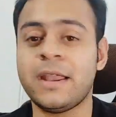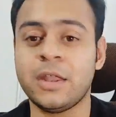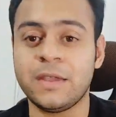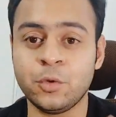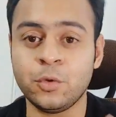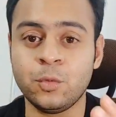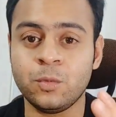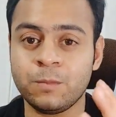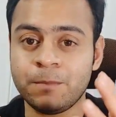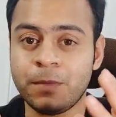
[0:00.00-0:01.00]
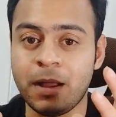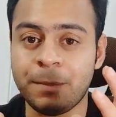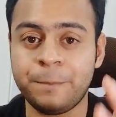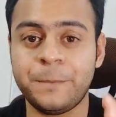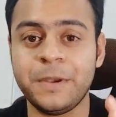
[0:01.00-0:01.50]
if you
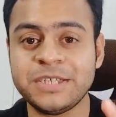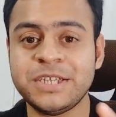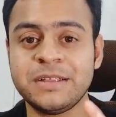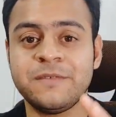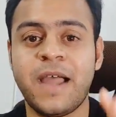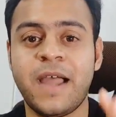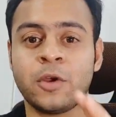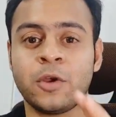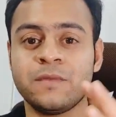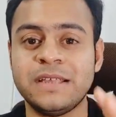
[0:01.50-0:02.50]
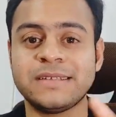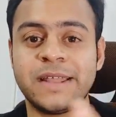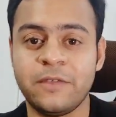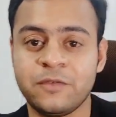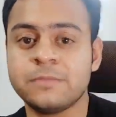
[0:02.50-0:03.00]
appreciate the fact of these
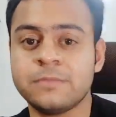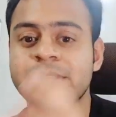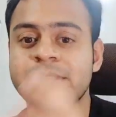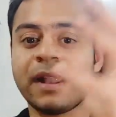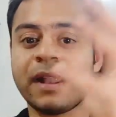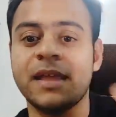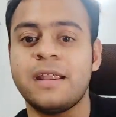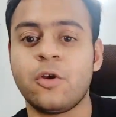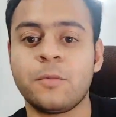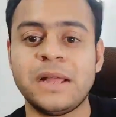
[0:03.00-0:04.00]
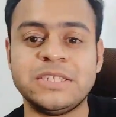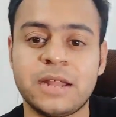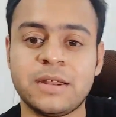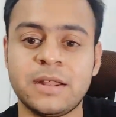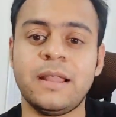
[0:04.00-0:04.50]
live streams that are there on my
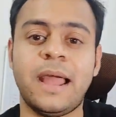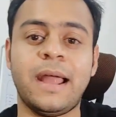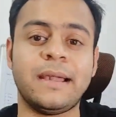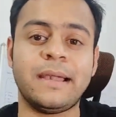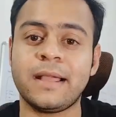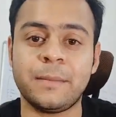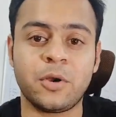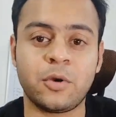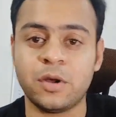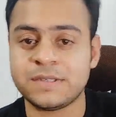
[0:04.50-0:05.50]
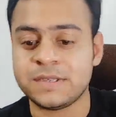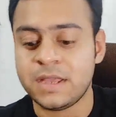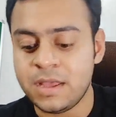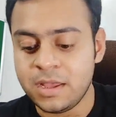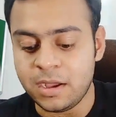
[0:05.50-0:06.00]
channel, and I come across
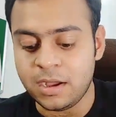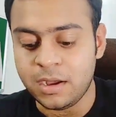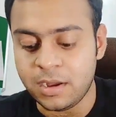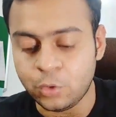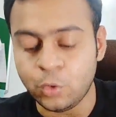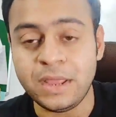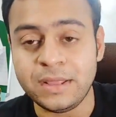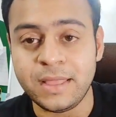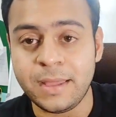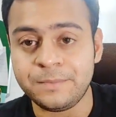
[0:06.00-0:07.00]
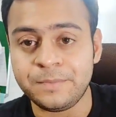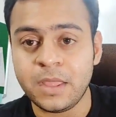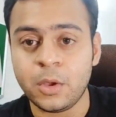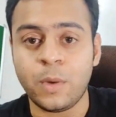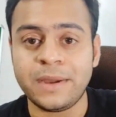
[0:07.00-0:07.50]
doing them
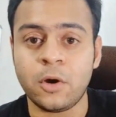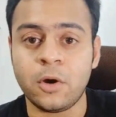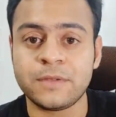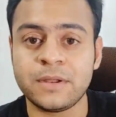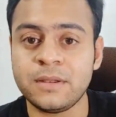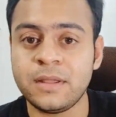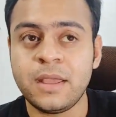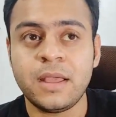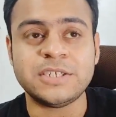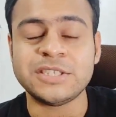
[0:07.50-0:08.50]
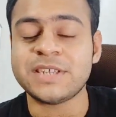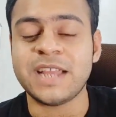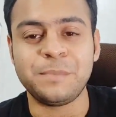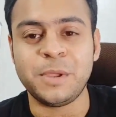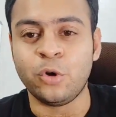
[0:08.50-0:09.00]
quite often, just
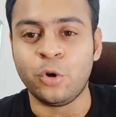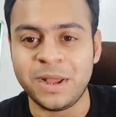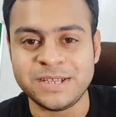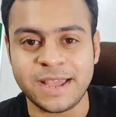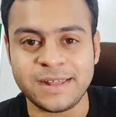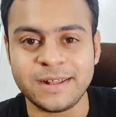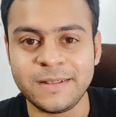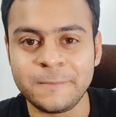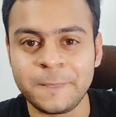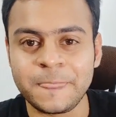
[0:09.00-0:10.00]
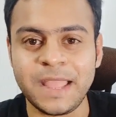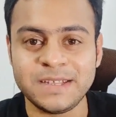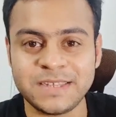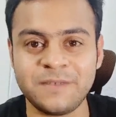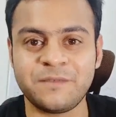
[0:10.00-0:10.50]
help me grow my channel in
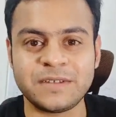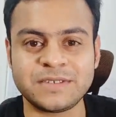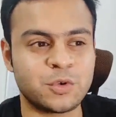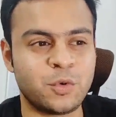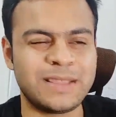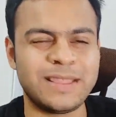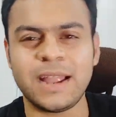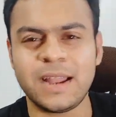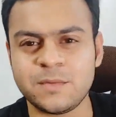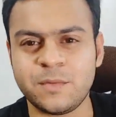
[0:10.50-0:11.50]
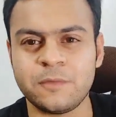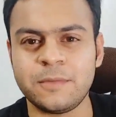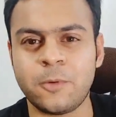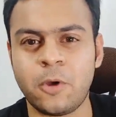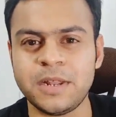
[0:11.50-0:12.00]
San Francisco. I think that is one of the
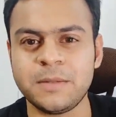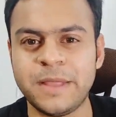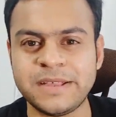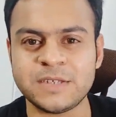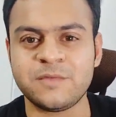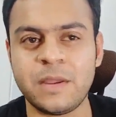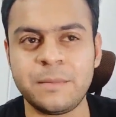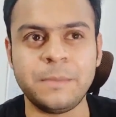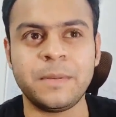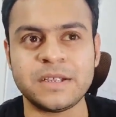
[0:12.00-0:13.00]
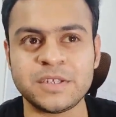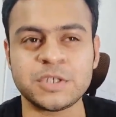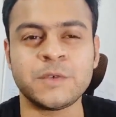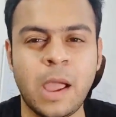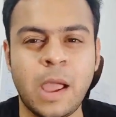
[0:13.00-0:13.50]
prominent places where people are
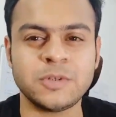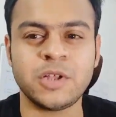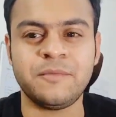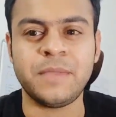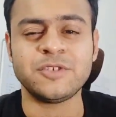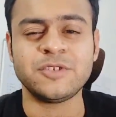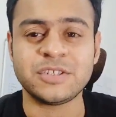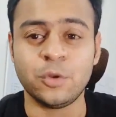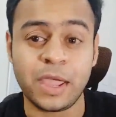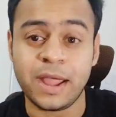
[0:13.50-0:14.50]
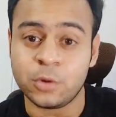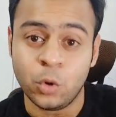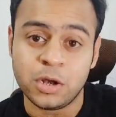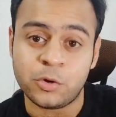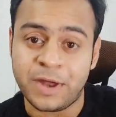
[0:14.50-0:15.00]
searching for Amazon FBA. I was just looking at
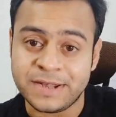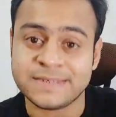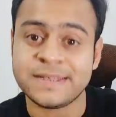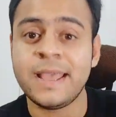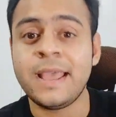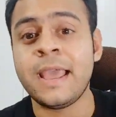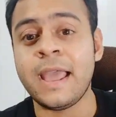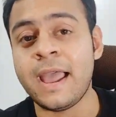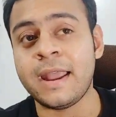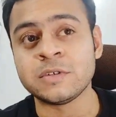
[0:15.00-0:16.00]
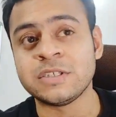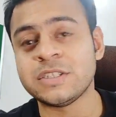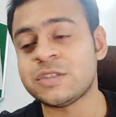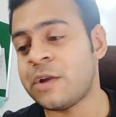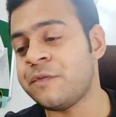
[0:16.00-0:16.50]
Google Trends and I was
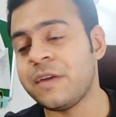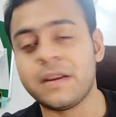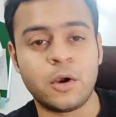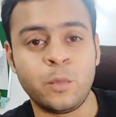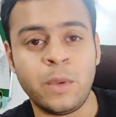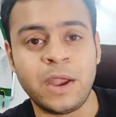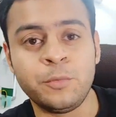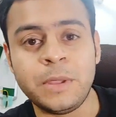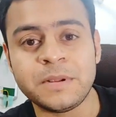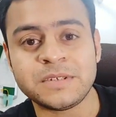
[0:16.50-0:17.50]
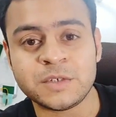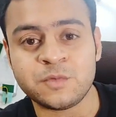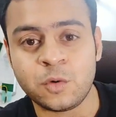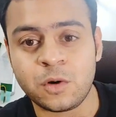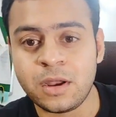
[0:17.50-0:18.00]
just trying to figure out where do people search
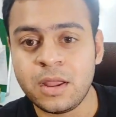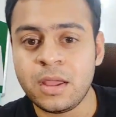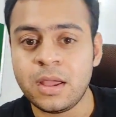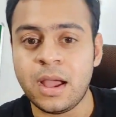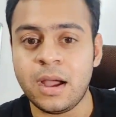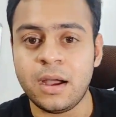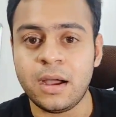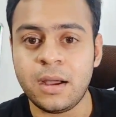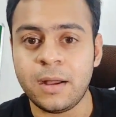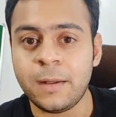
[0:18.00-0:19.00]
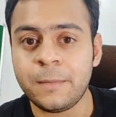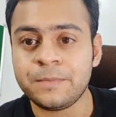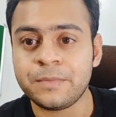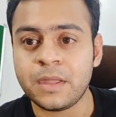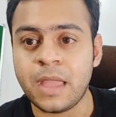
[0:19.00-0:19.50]
for
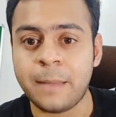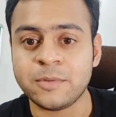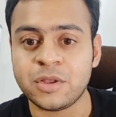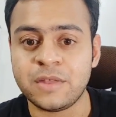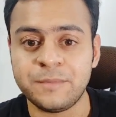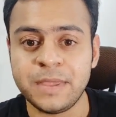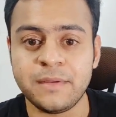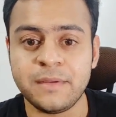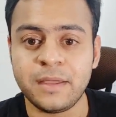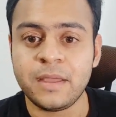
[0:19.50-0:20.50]
Amazon FBA.